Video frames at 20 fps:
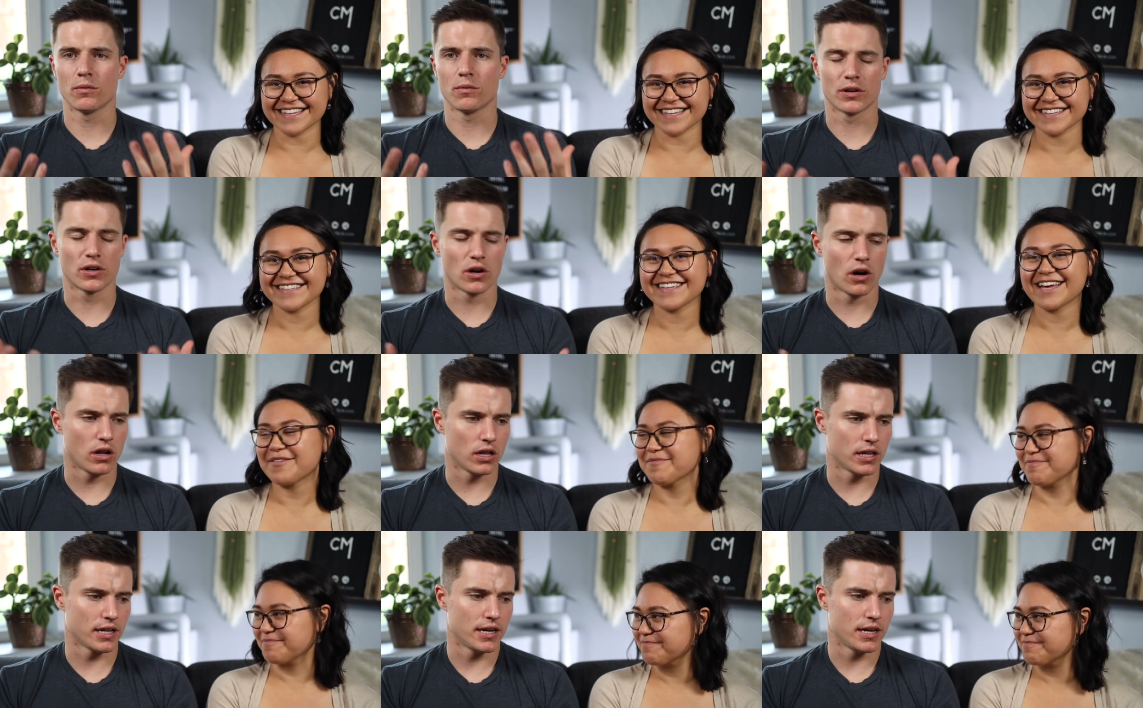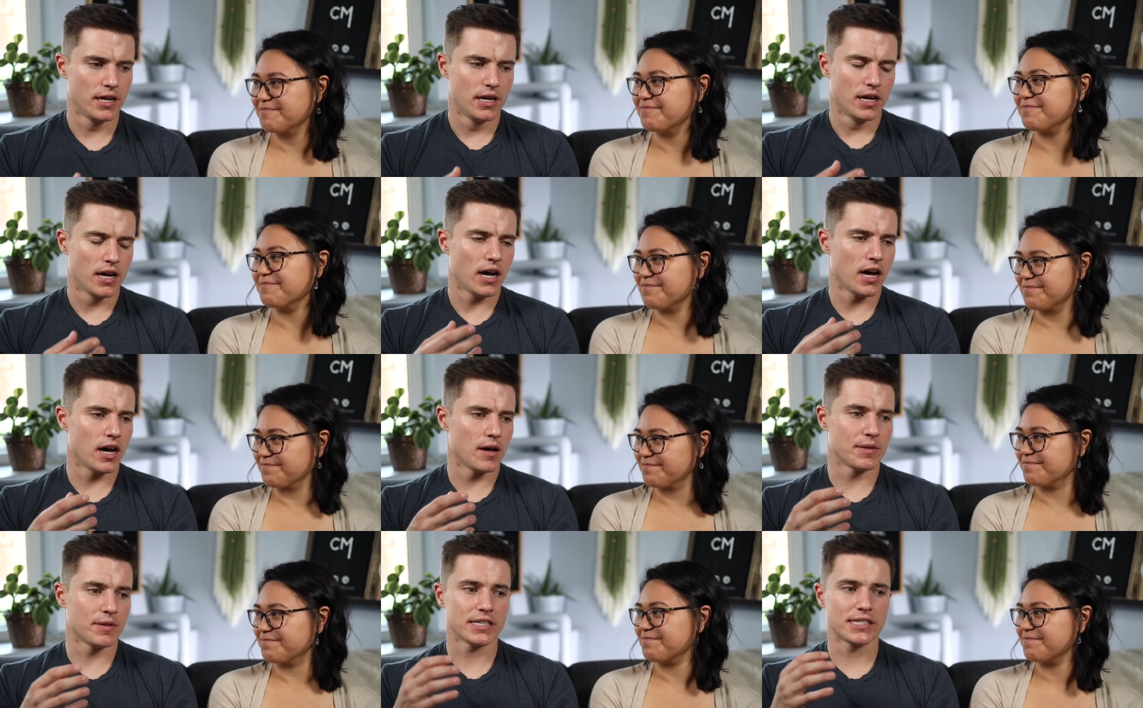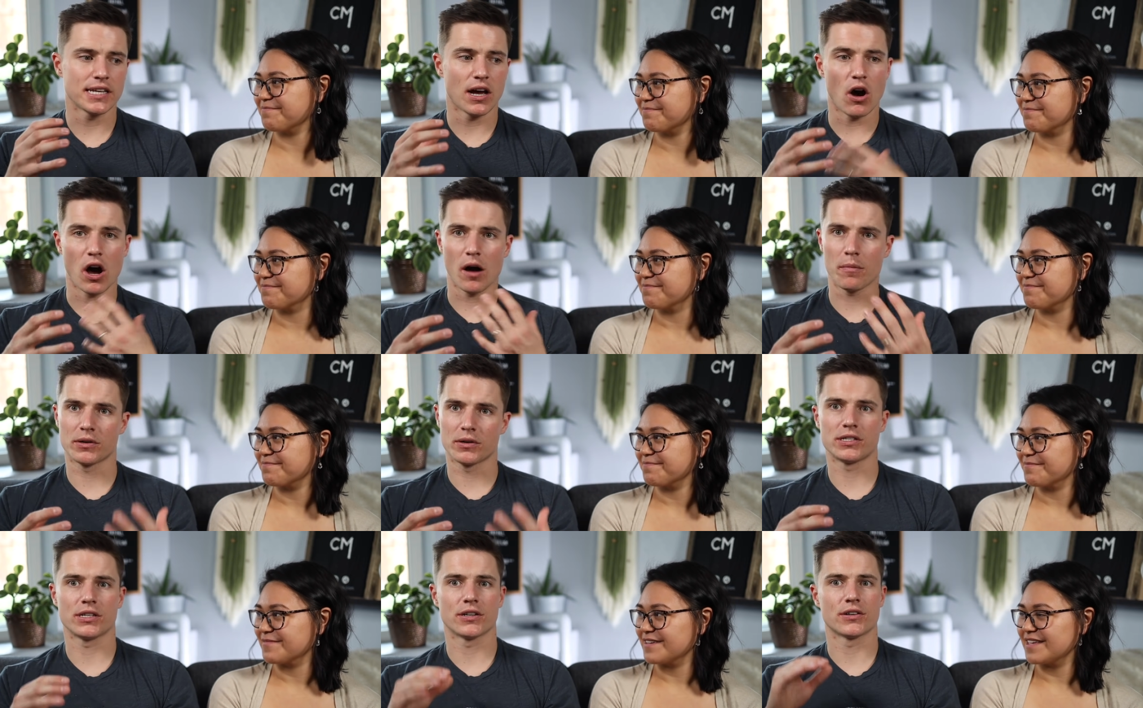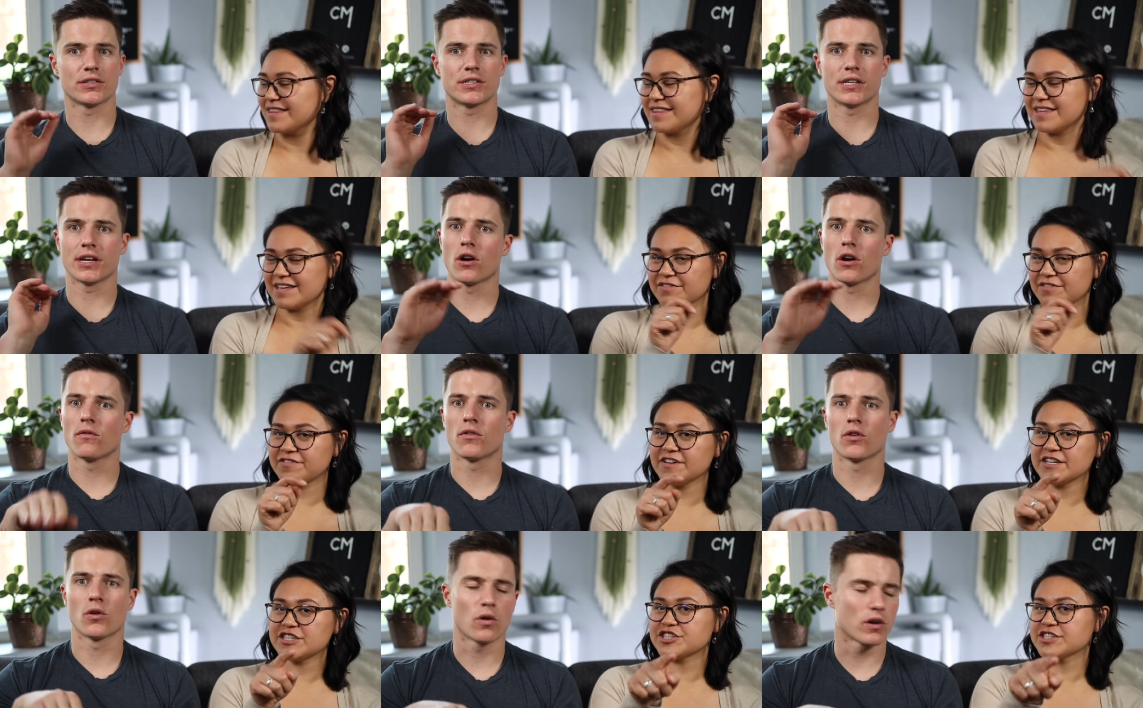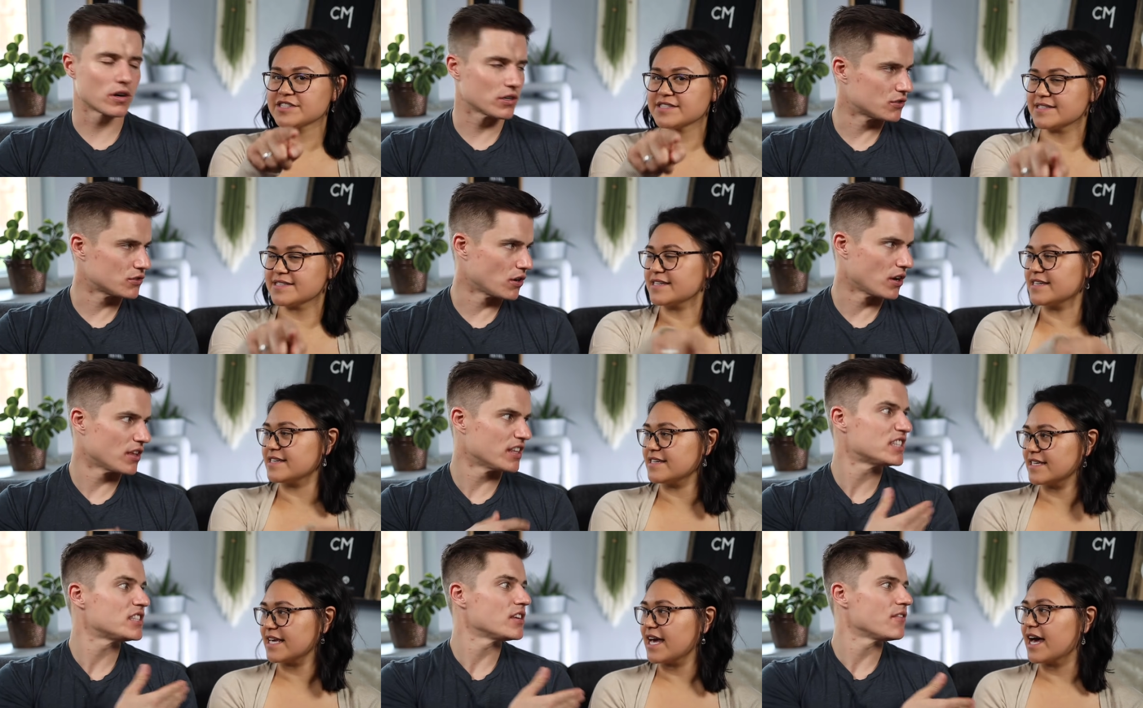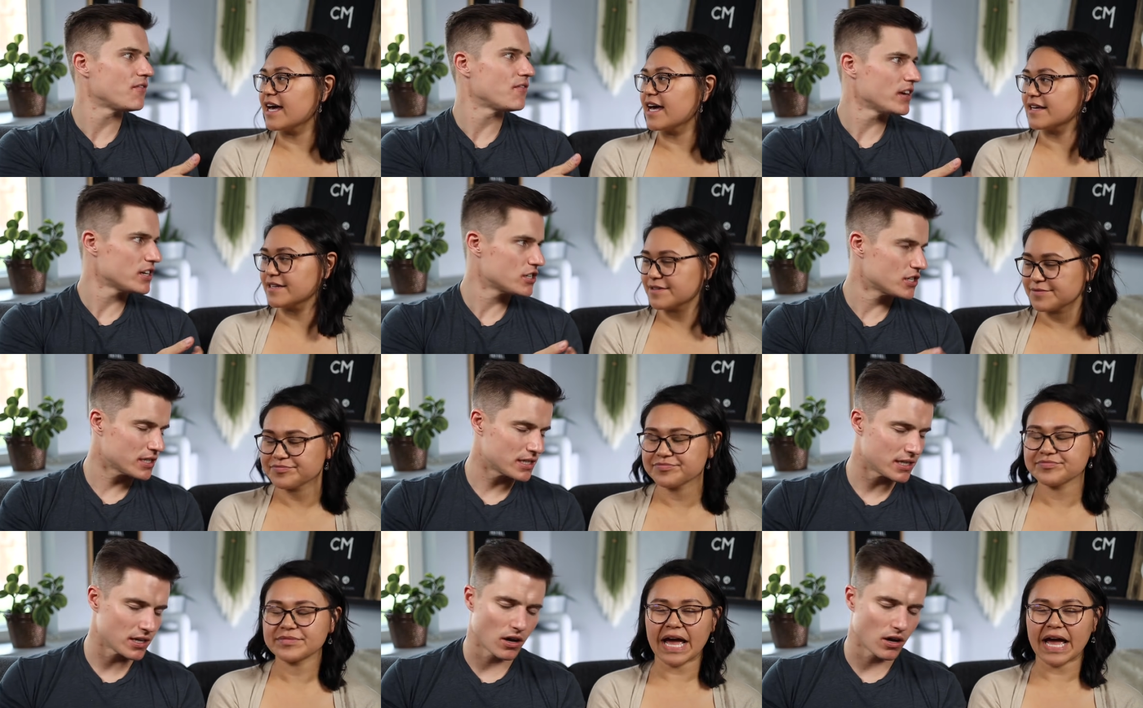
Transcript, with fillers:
Speaker 1: what we would call yeah. it. Mm-hmm. Um, that's how opera singers sing over an orchestra. It's yeah. efficiency.